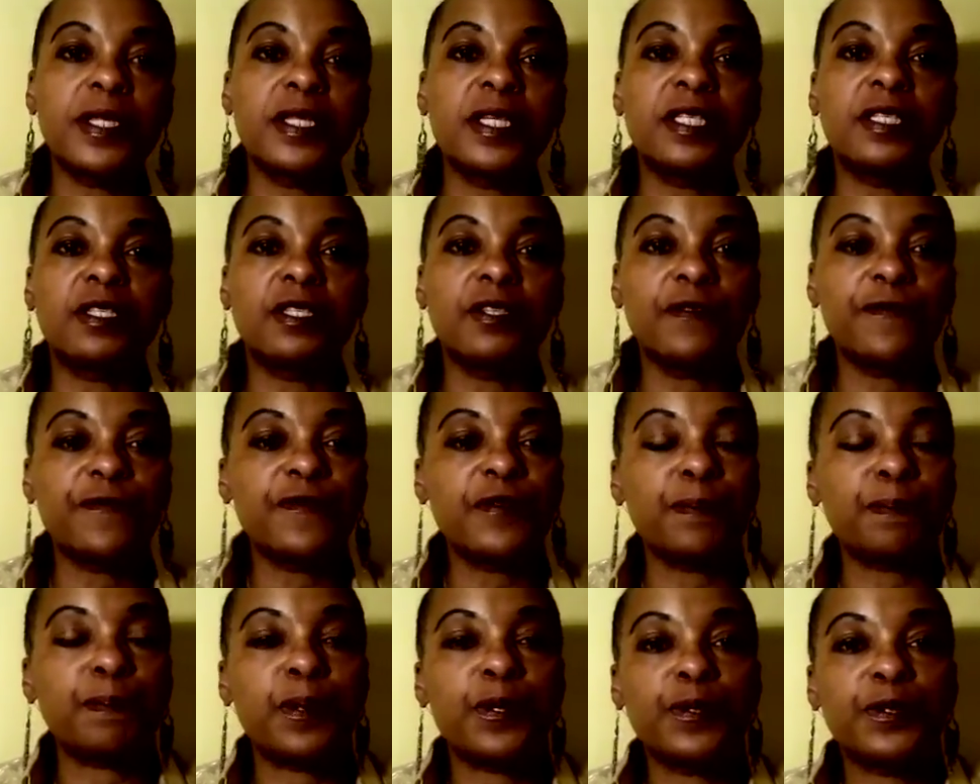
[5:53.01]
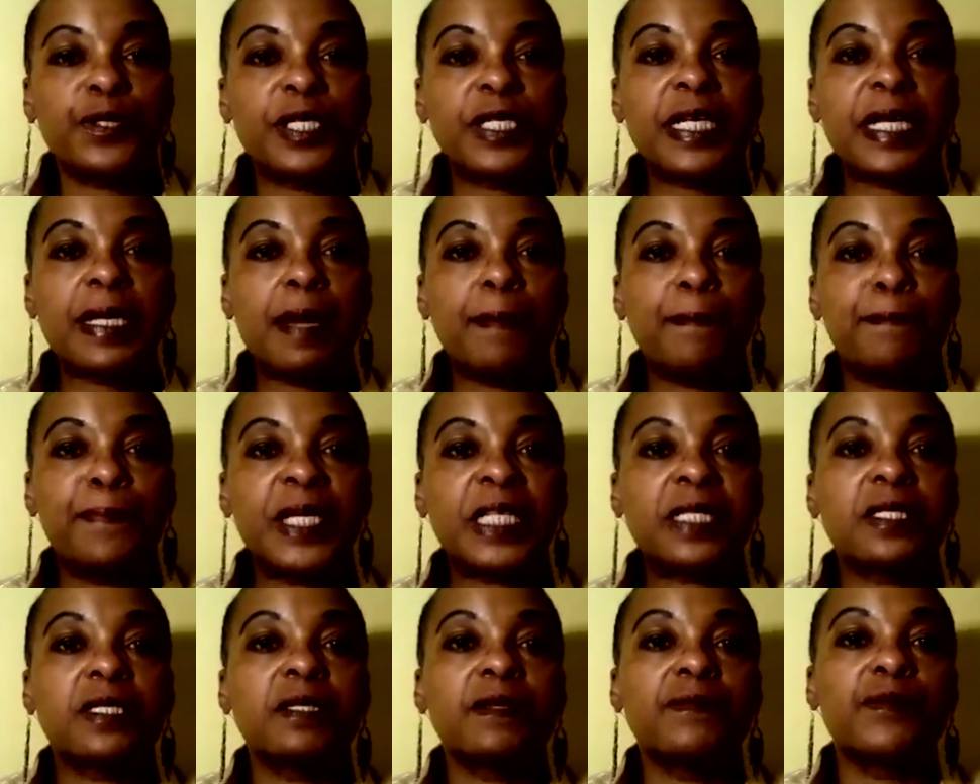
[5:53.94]
these different person
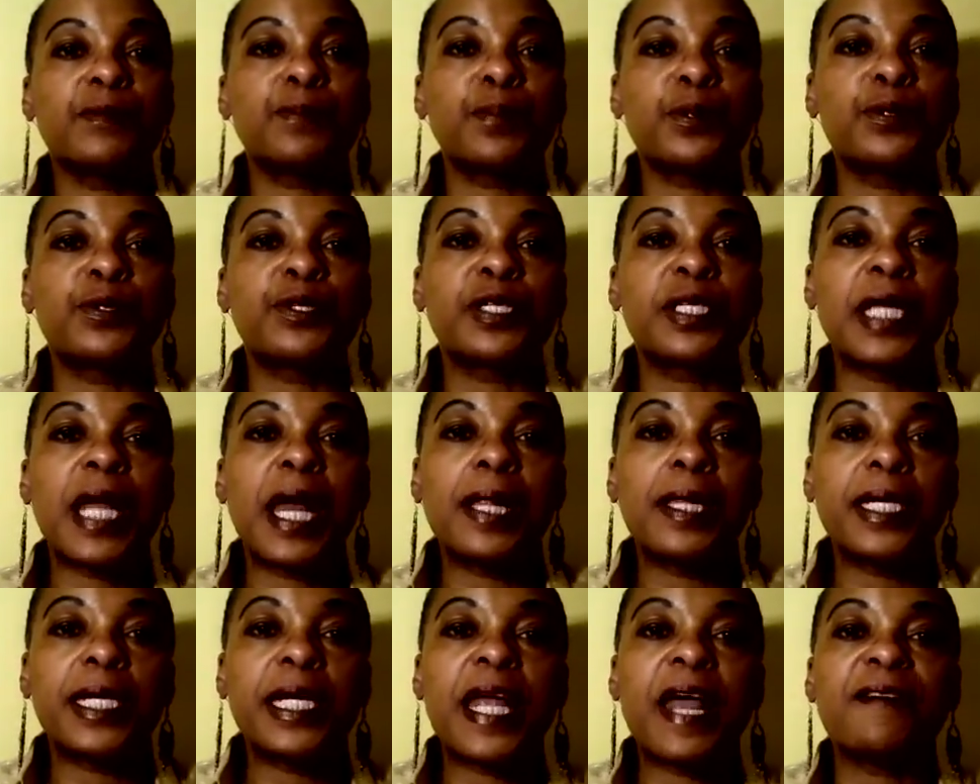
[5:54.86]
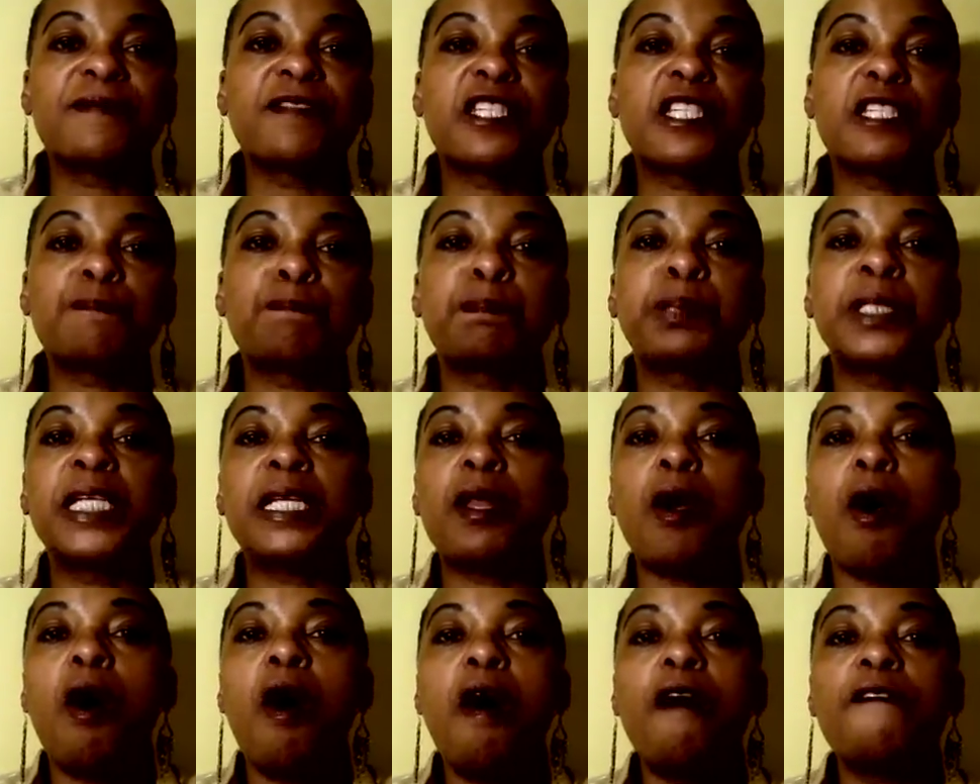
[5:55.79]
bits of the personality have split
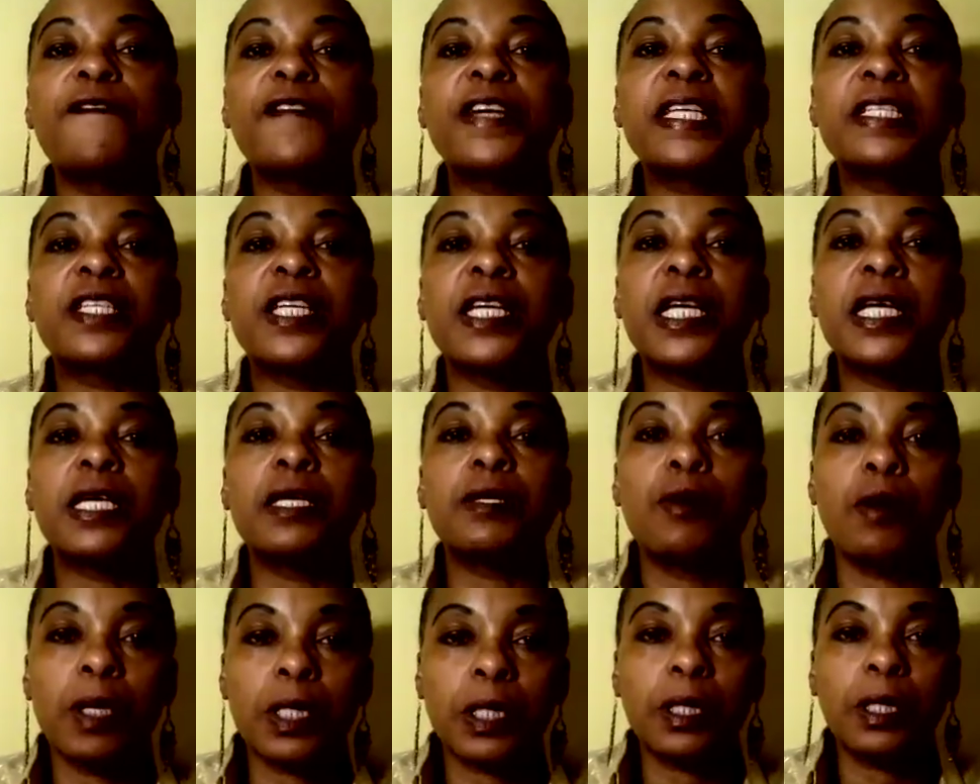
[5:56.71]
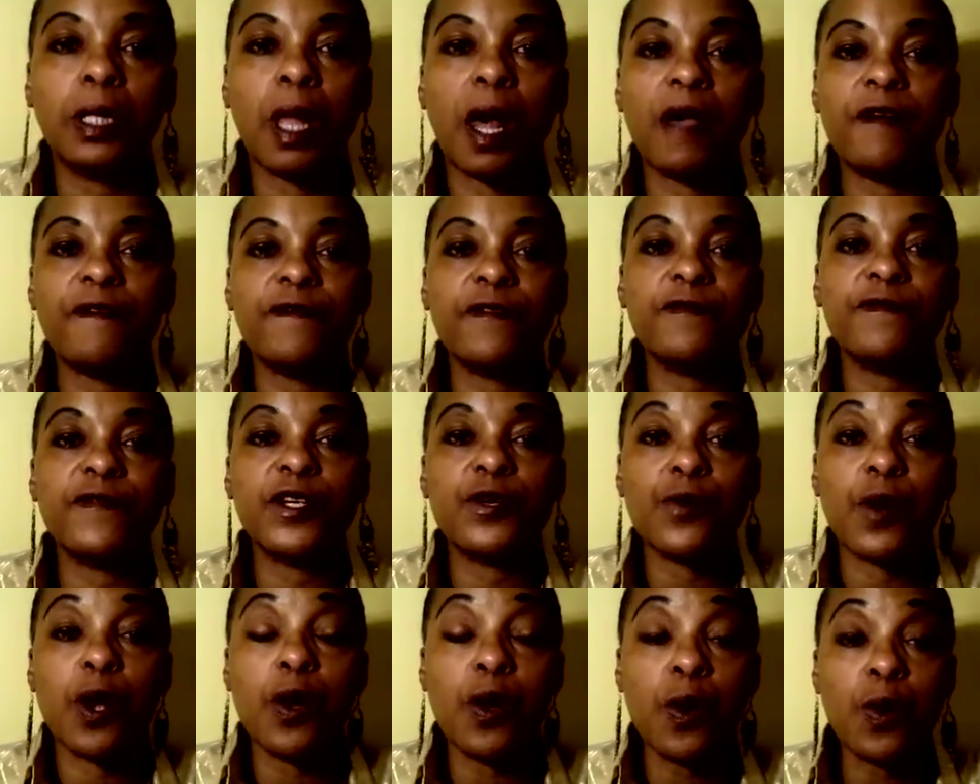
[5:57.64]
off and taken on a life of
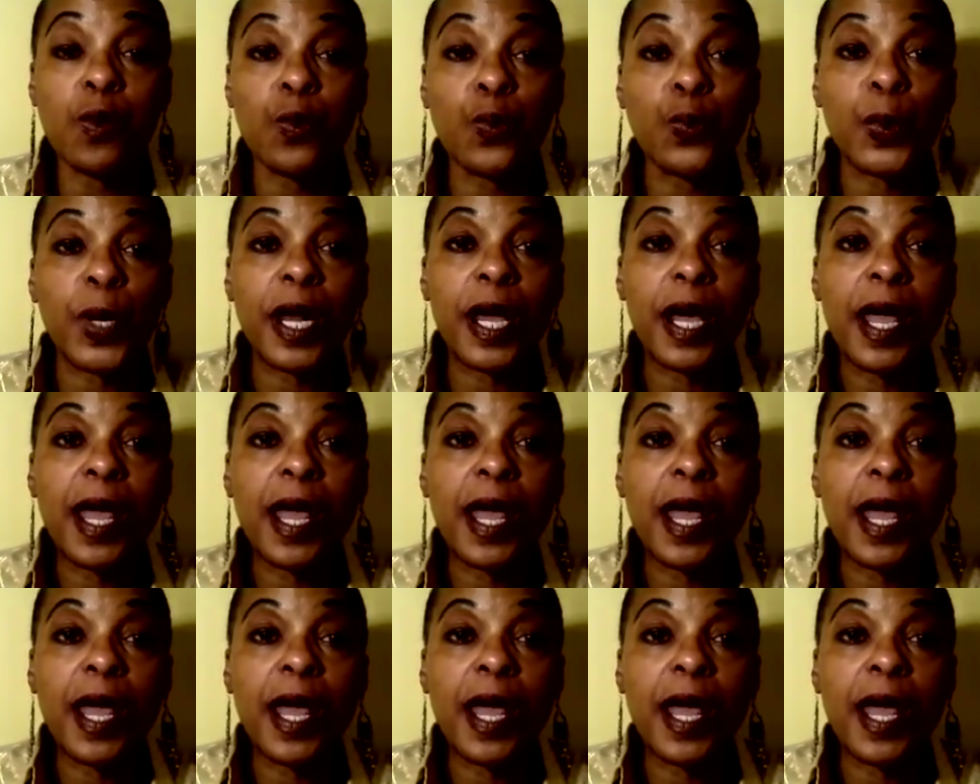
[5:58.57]
their own.